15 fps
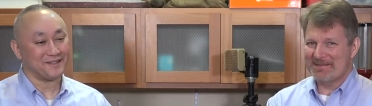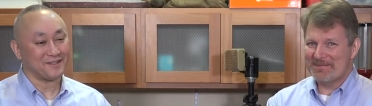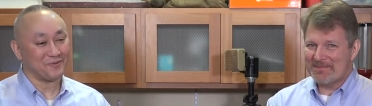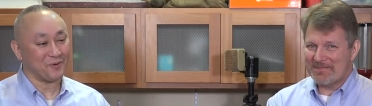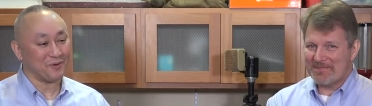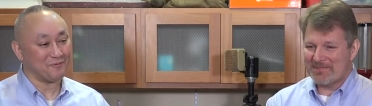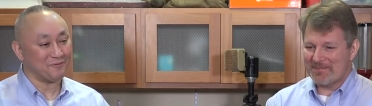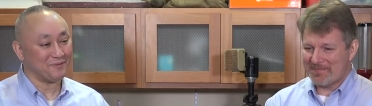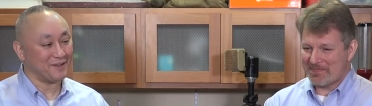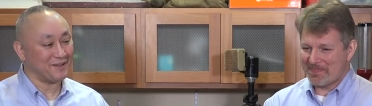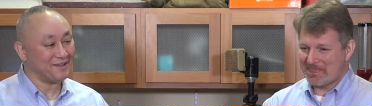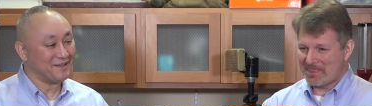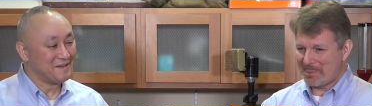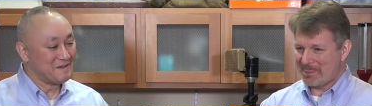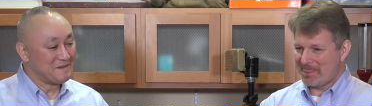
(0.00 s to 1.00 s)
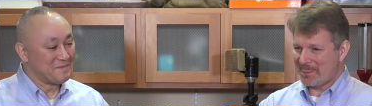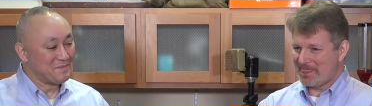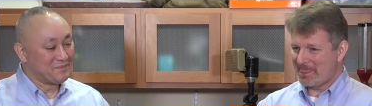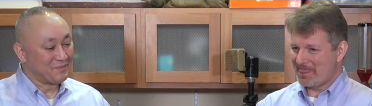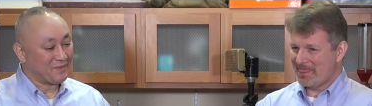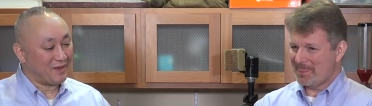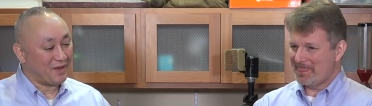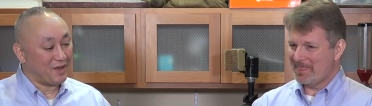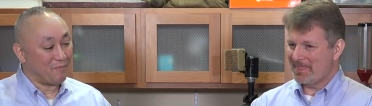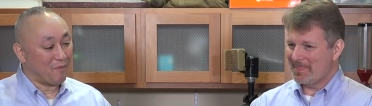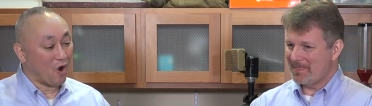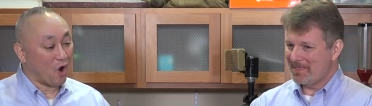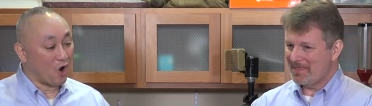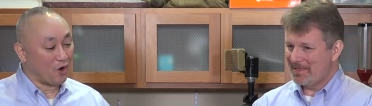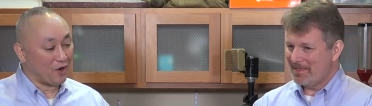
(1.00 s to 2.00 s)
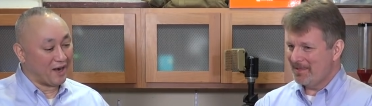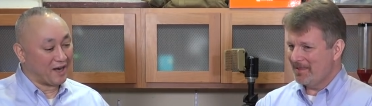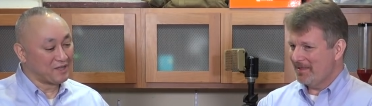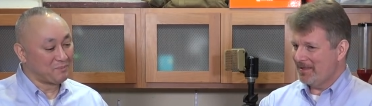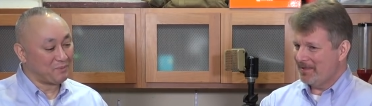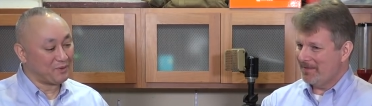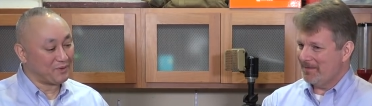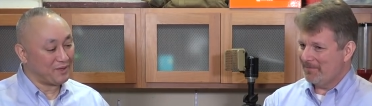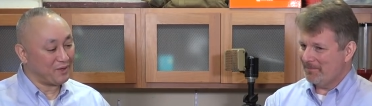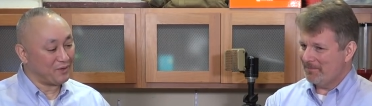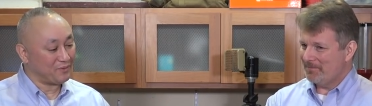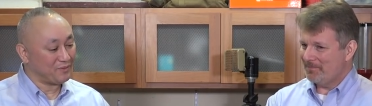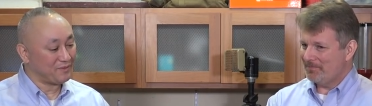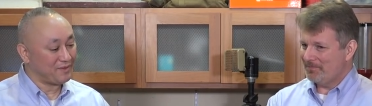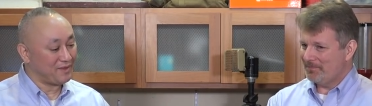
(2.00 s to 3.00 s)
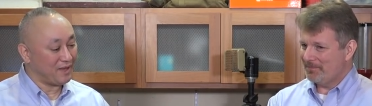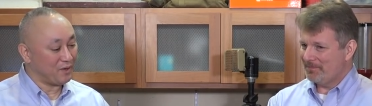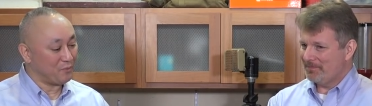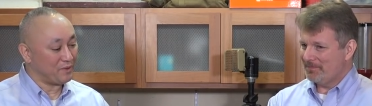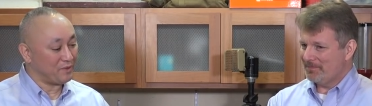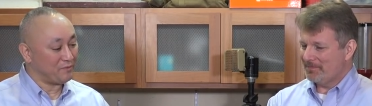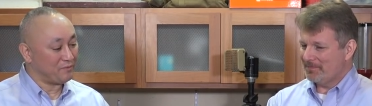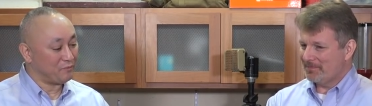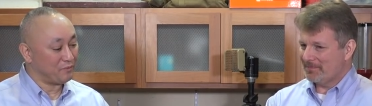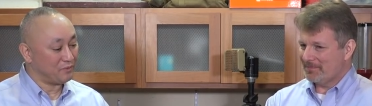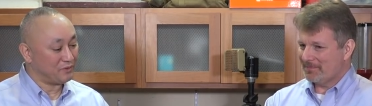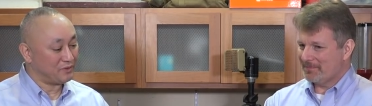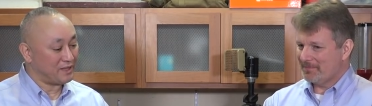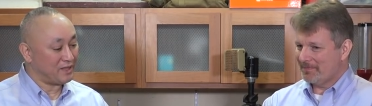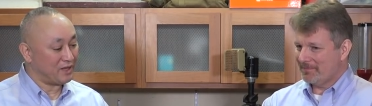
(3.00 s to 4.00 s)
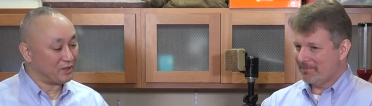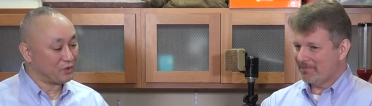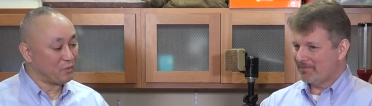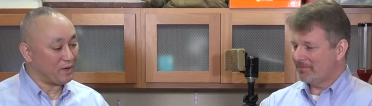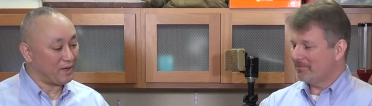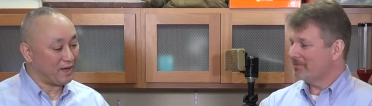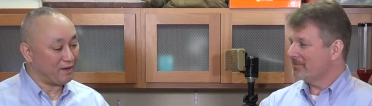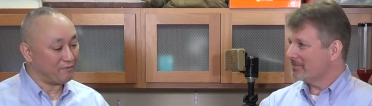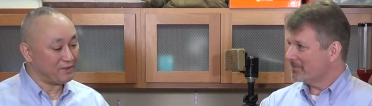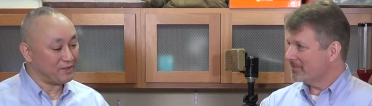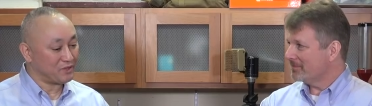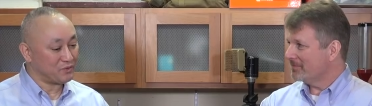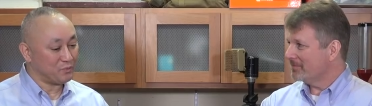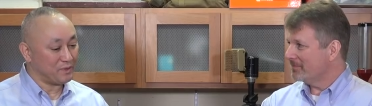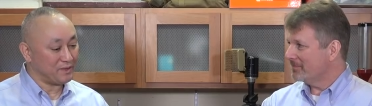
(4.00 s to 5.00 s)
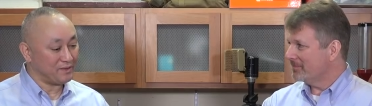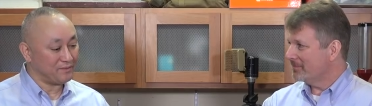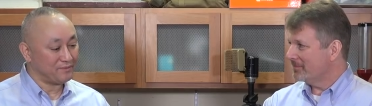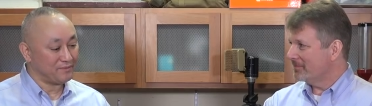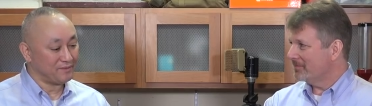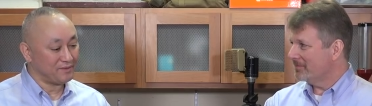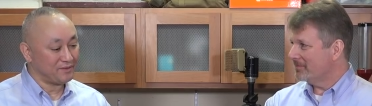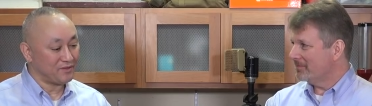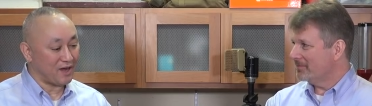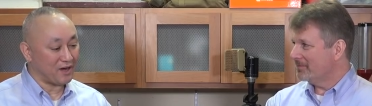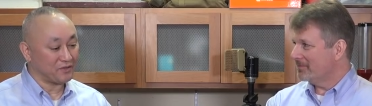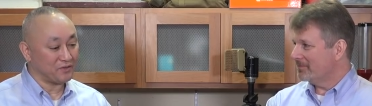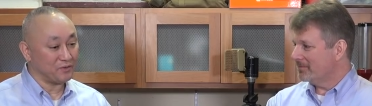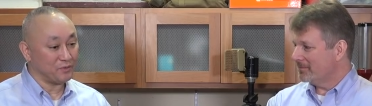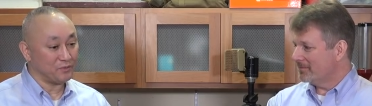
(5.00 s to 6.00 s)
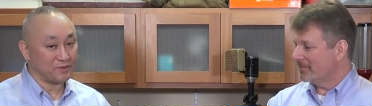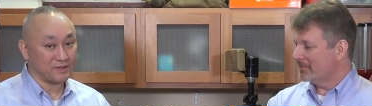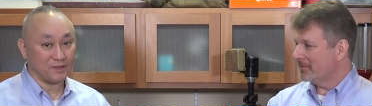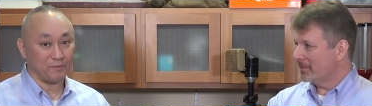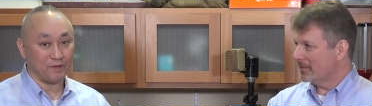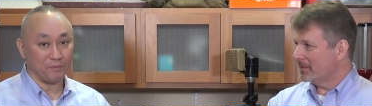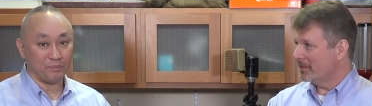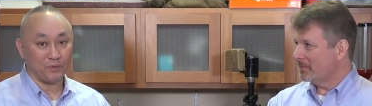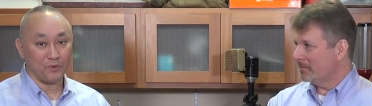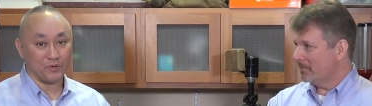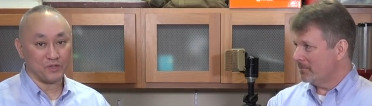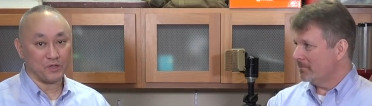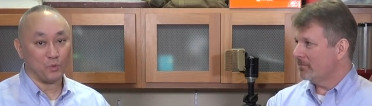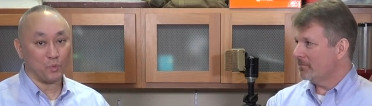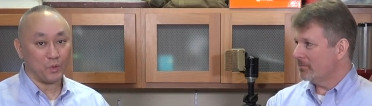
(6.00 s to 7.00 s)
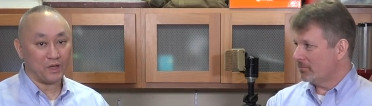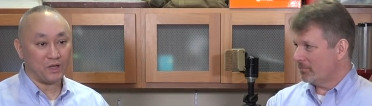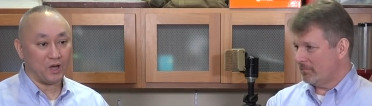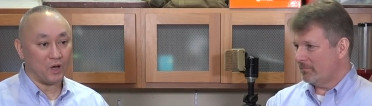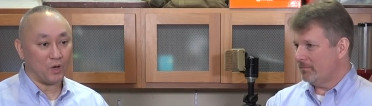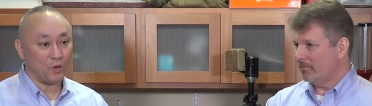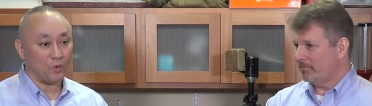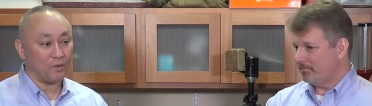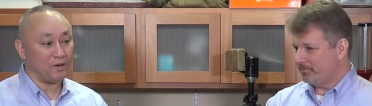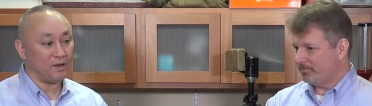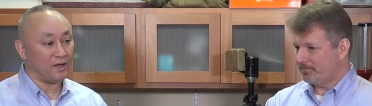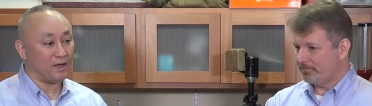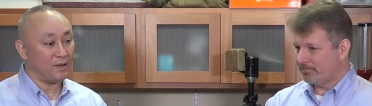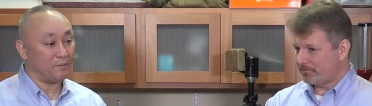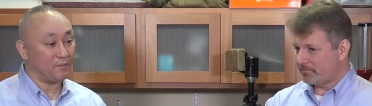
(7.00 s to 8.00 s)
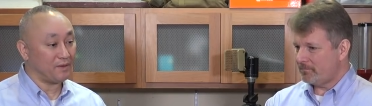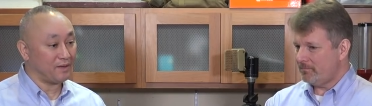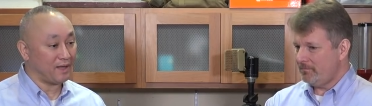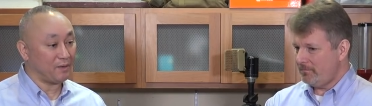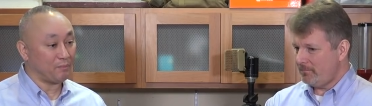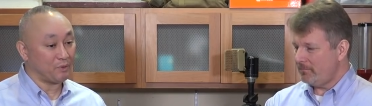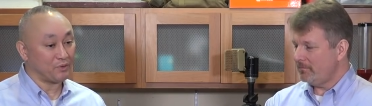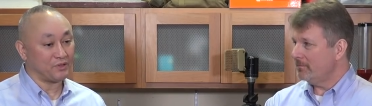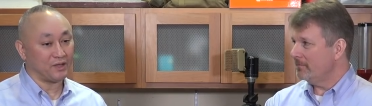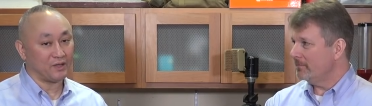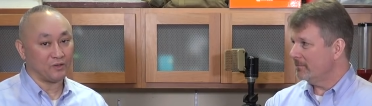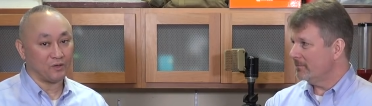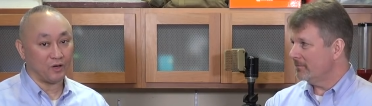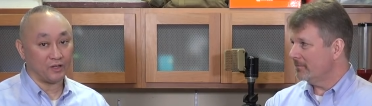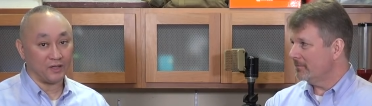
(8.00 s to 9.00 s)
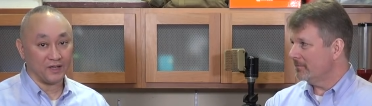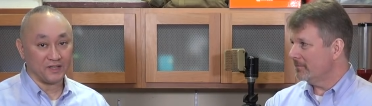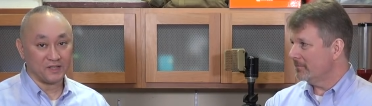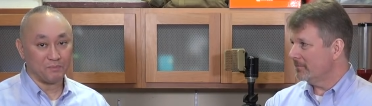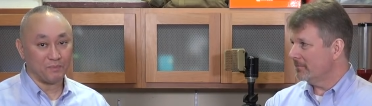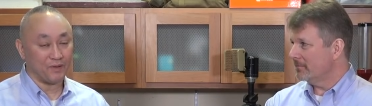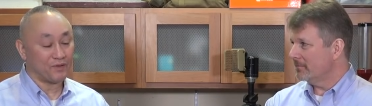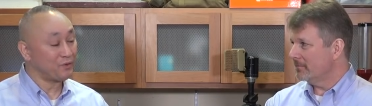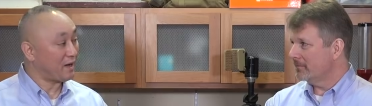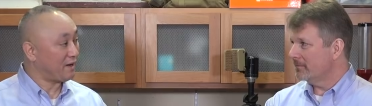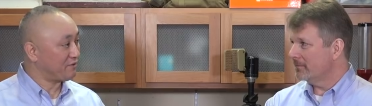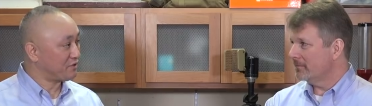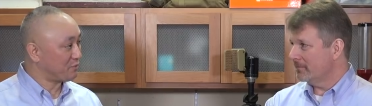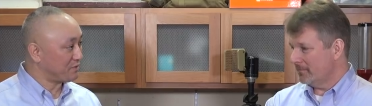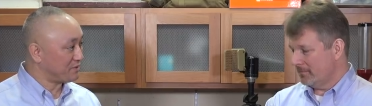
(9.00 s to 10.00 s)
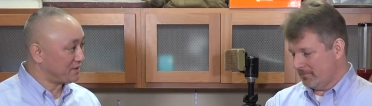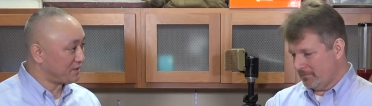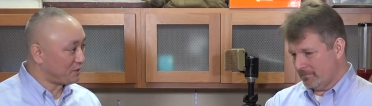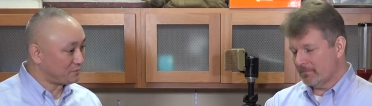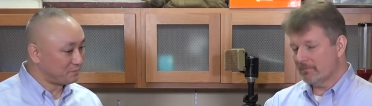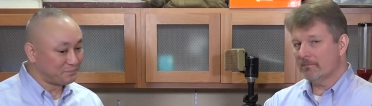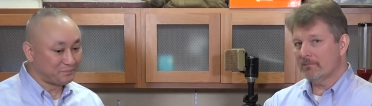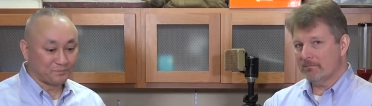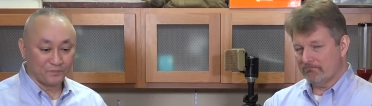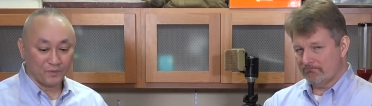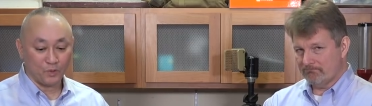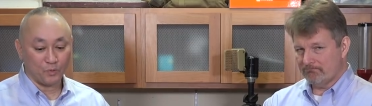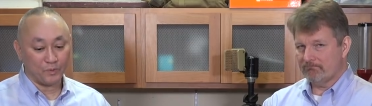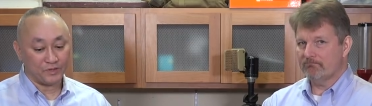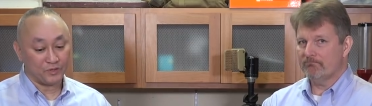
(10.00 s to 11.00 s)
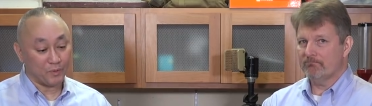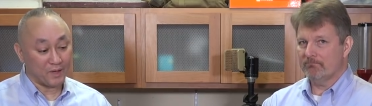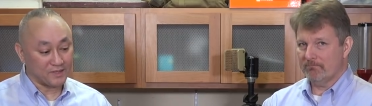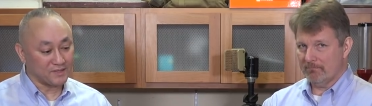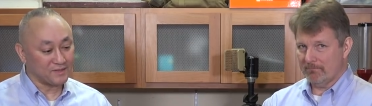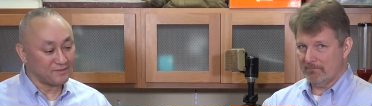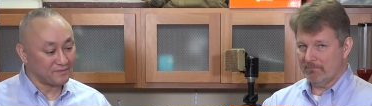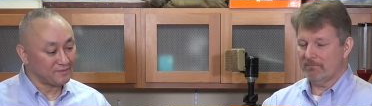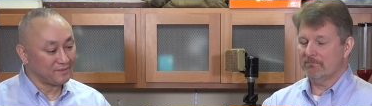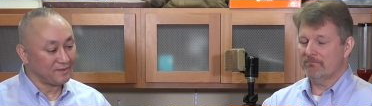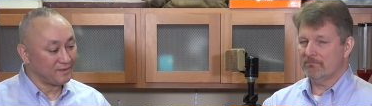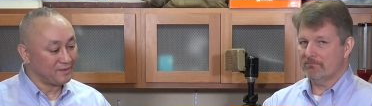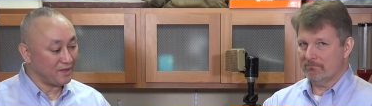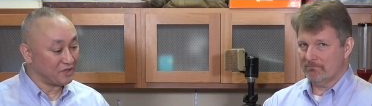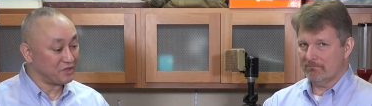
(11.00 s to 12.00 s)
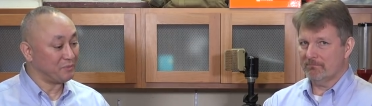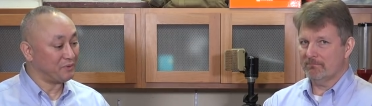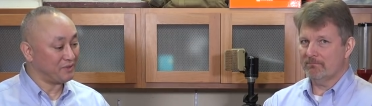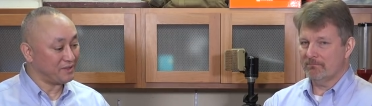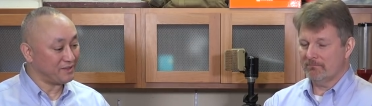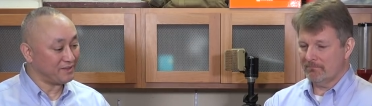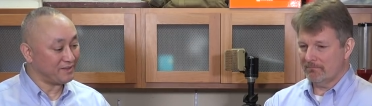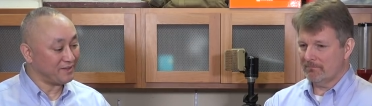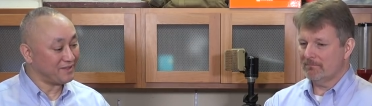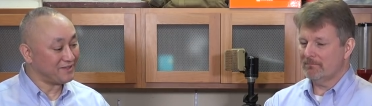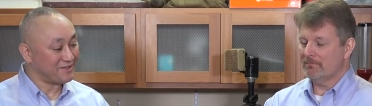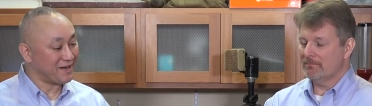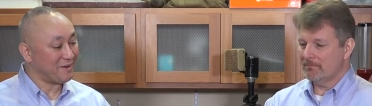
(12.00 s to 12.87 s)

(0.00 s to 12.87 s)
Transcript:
Speaker 1: as sort of uh, um, our expert that, that we lean on quite heavily as we talk to some of the pros that we know, um, and in particular our gunsmith, Travis Riddell, who we trust intimately in, in these